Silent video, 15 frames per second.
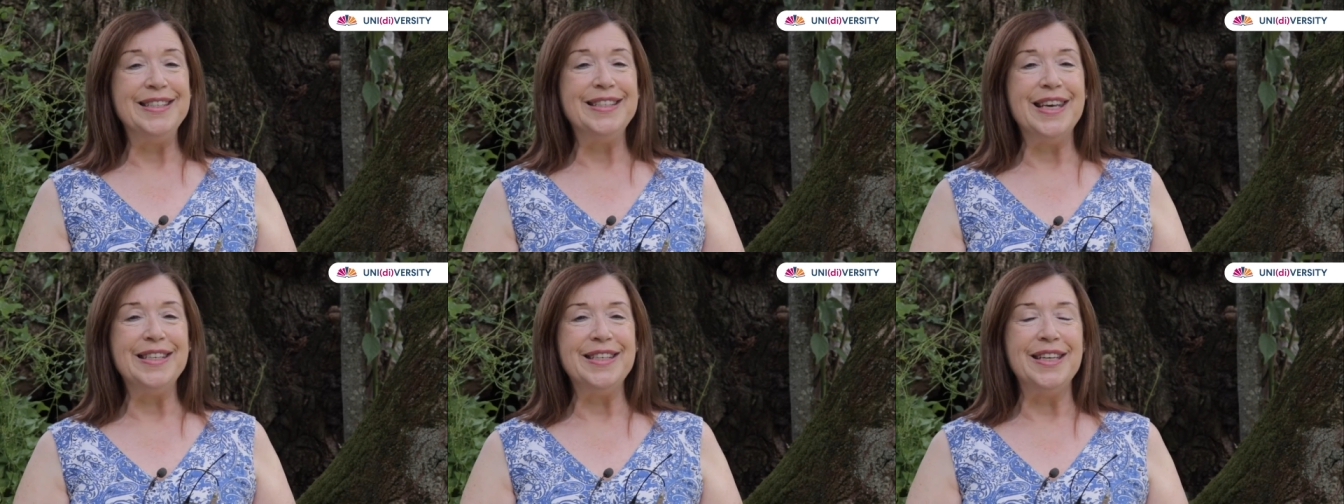
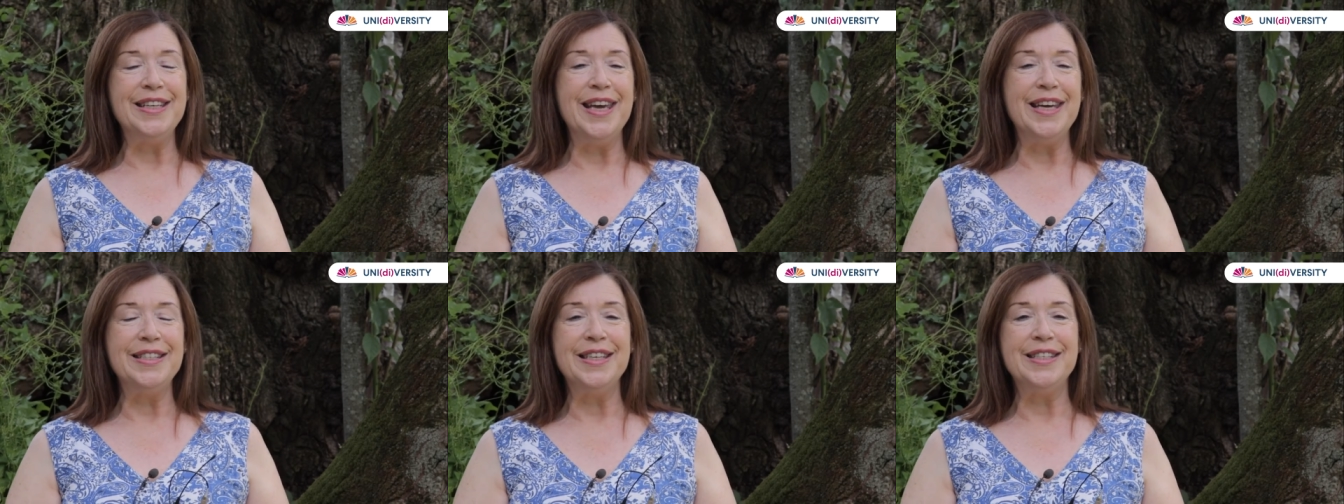
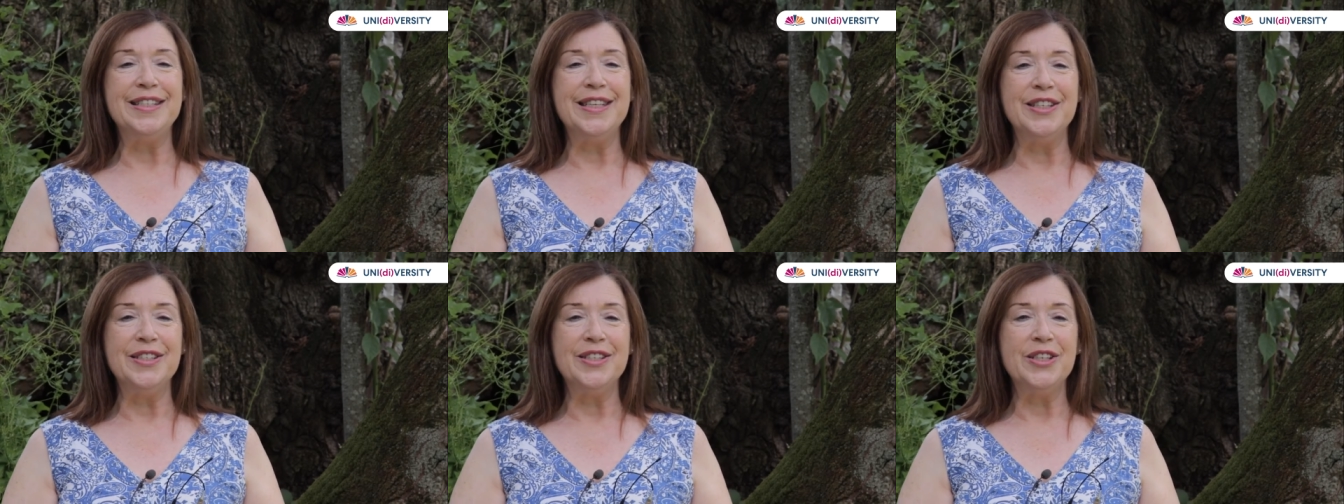designated
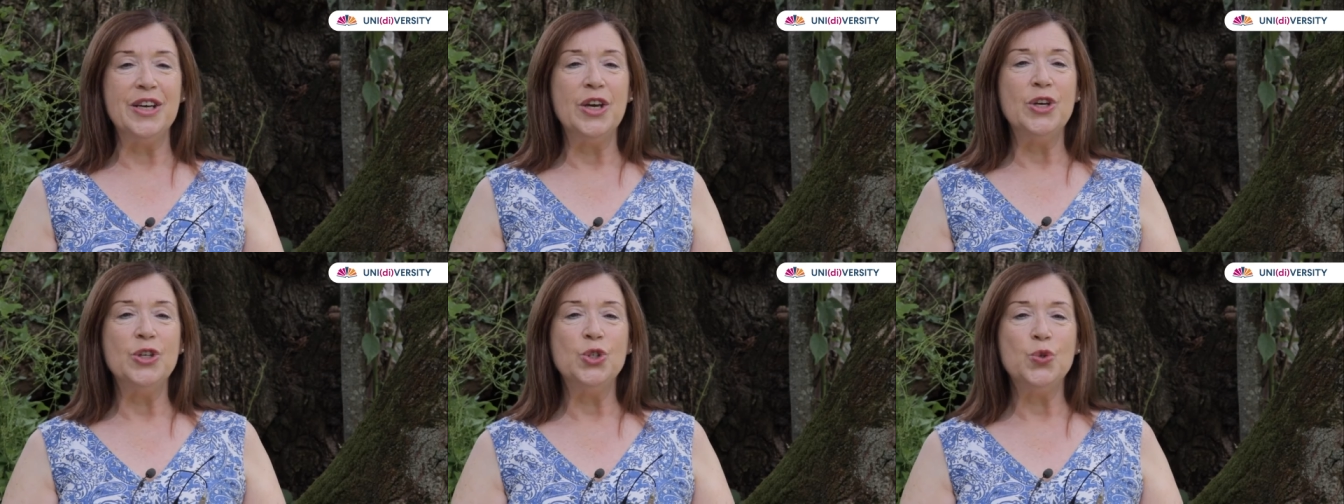since
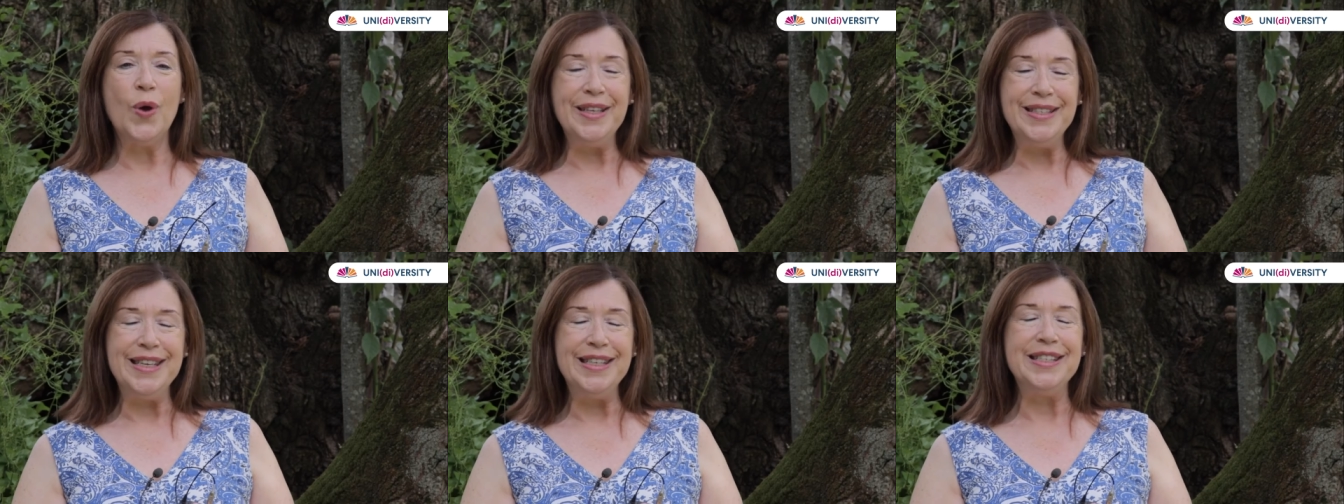
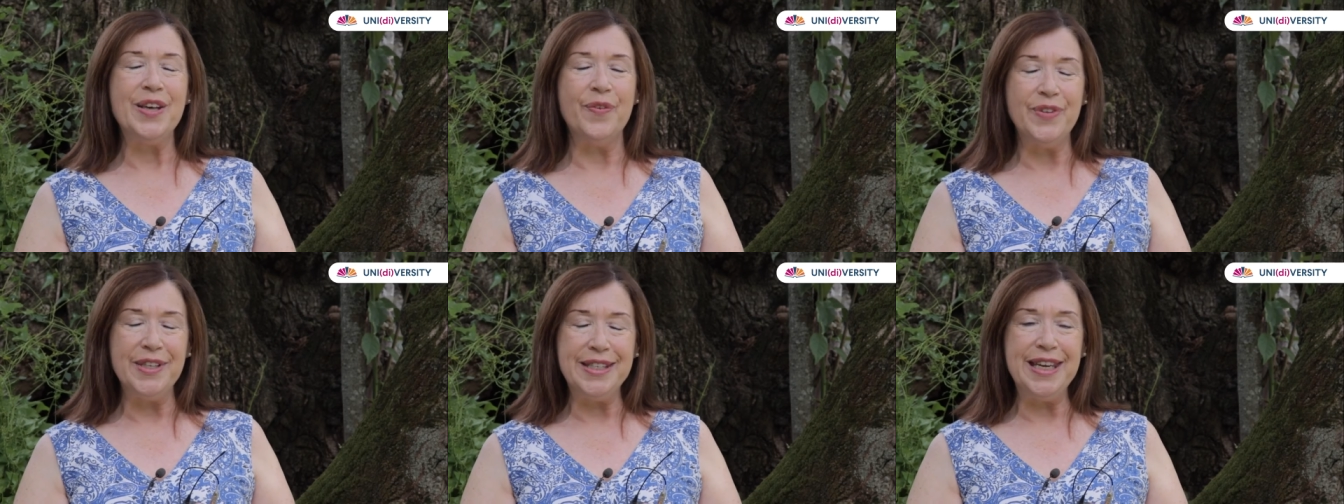
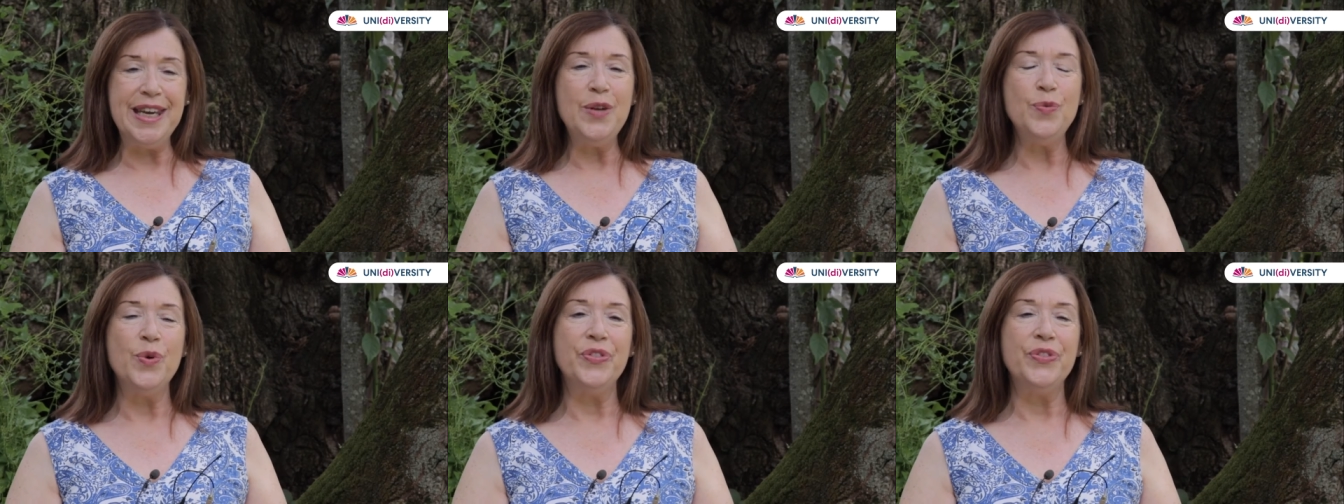
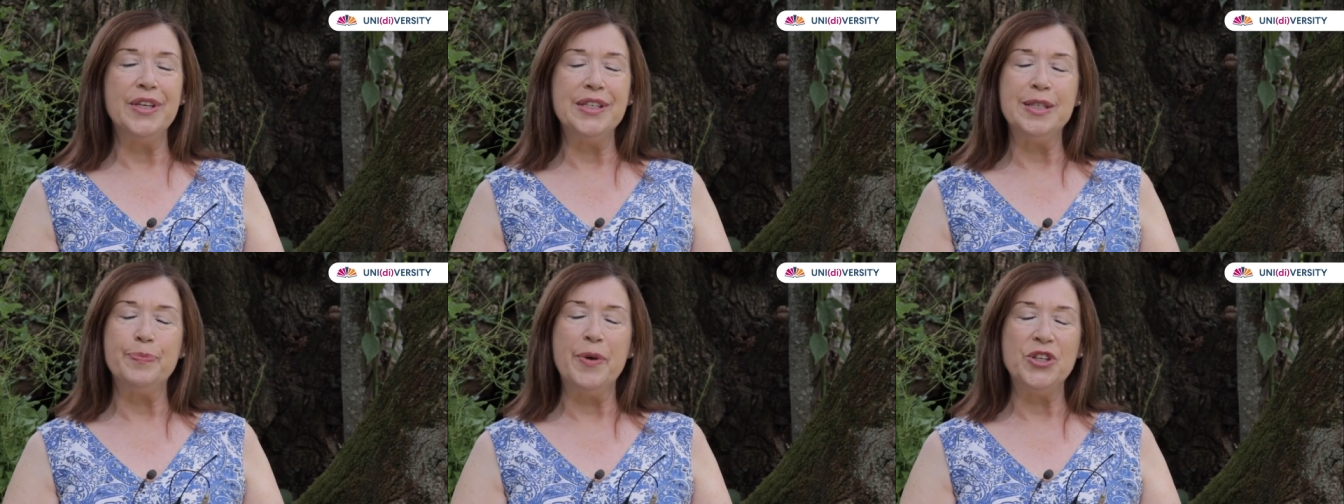2017 with
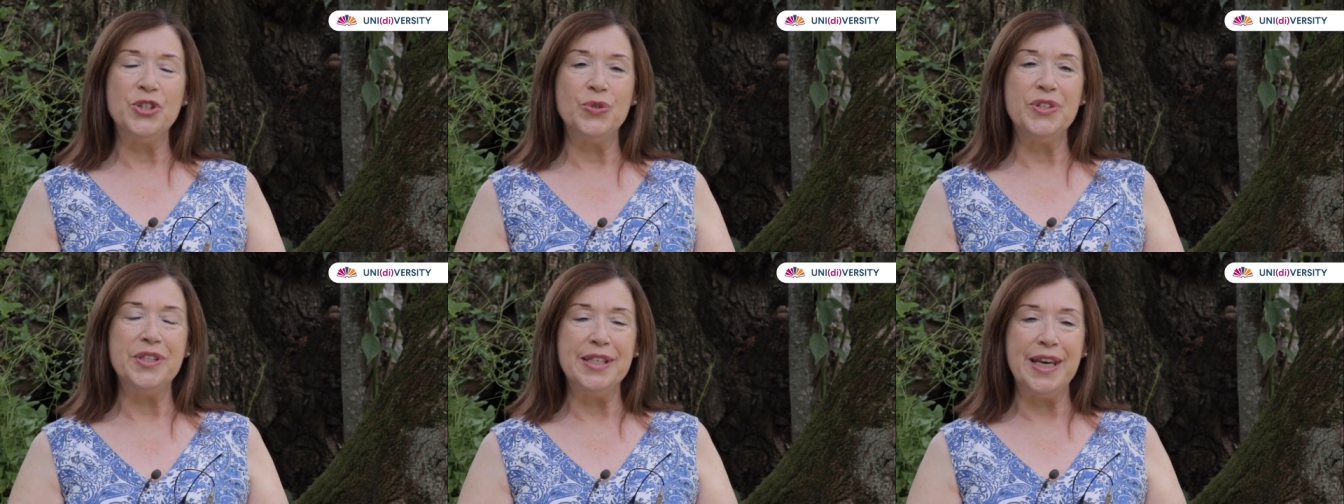this
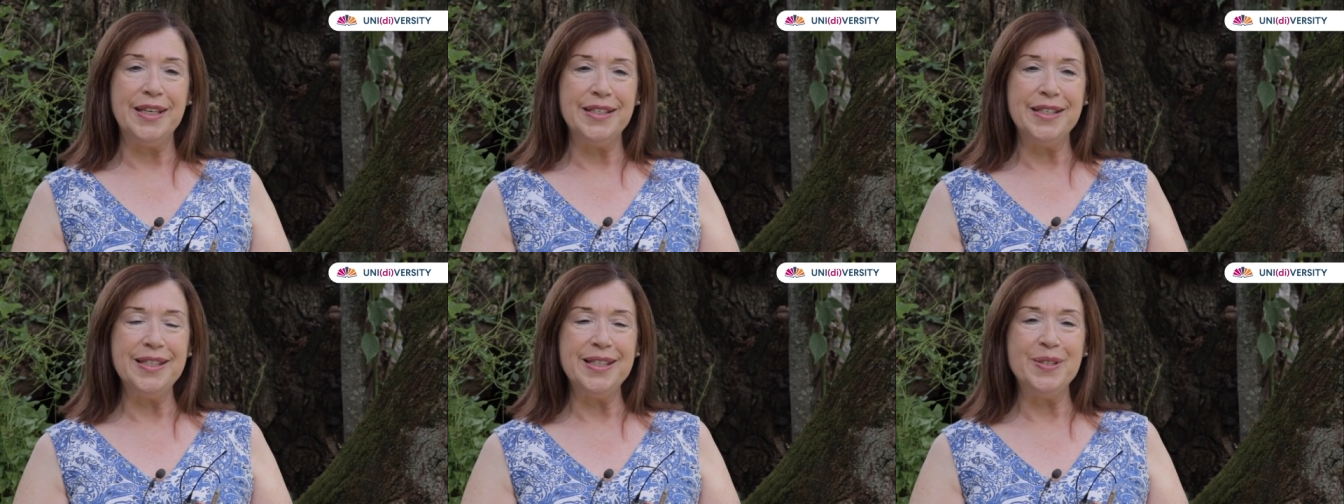special
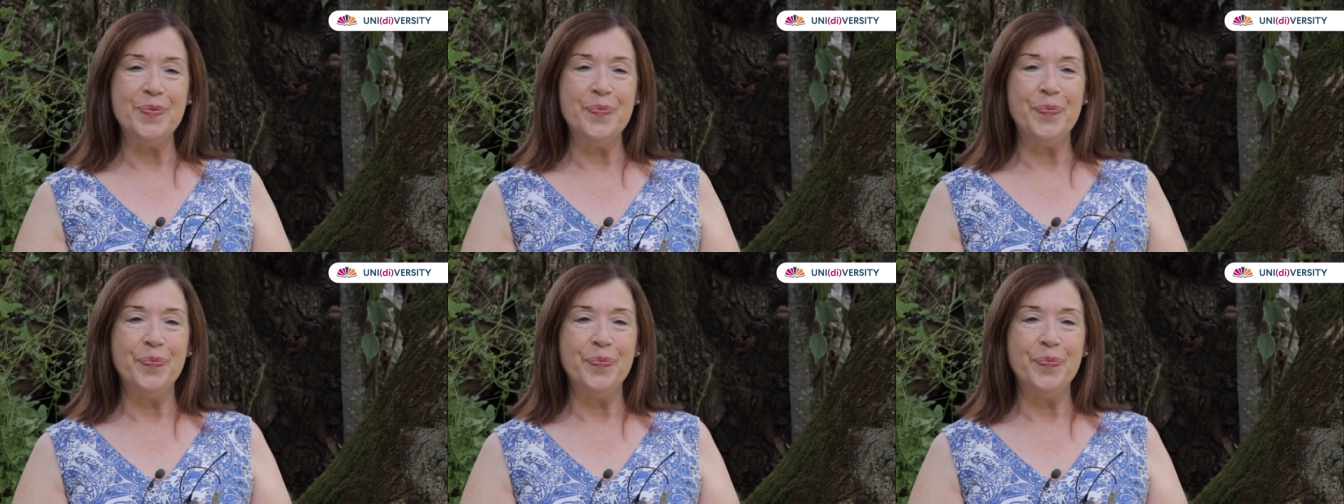status.